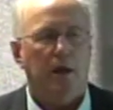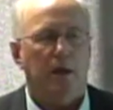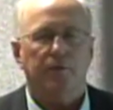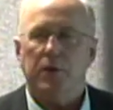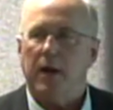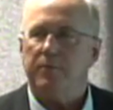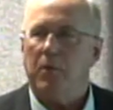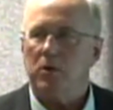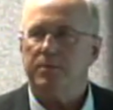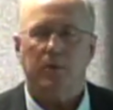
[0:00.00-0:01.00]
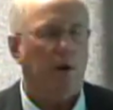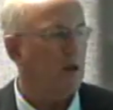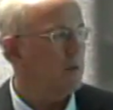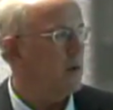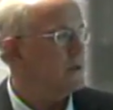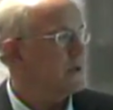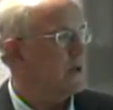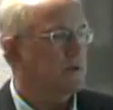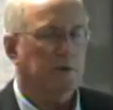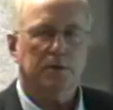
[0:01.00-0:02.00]
And if you have multiple elements,
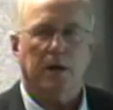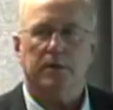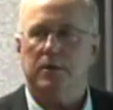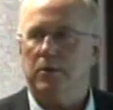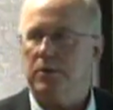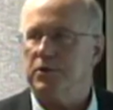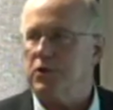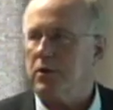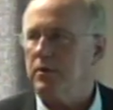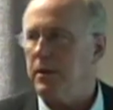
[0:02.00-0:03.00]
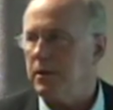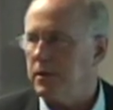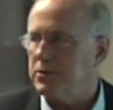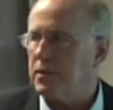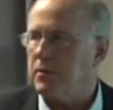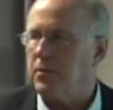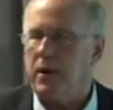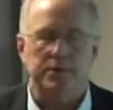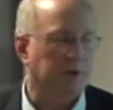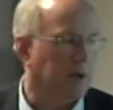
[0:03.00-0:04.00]
as we're trying to do in the Sugar Beet District
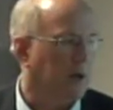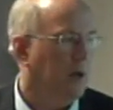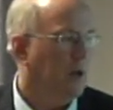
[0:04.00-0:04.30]
project,